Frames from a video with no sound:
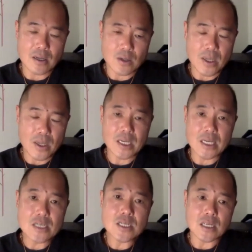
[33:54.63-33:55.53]

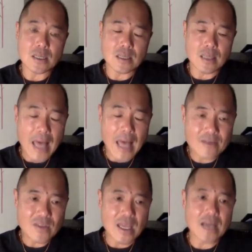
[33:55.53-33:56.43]
recognition that a lot
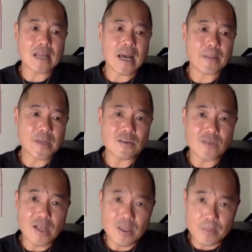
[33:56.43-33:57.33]
of the economic
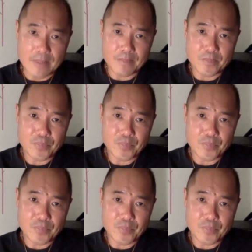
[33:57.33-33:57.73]
development